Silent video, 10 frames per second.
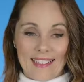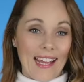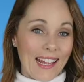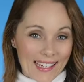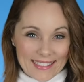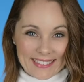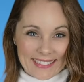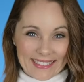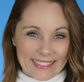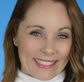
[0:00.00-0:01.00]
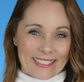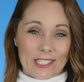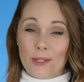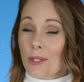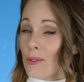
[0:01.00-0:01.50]
Hey,
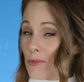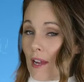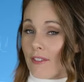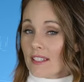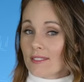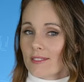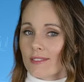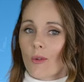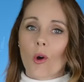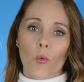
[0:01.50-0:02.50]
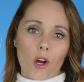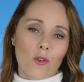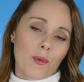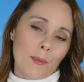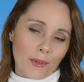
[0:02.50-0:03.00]
do you use Revit or work
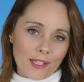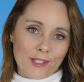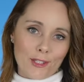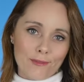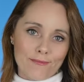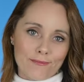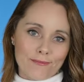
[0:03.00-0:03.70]
with people that do?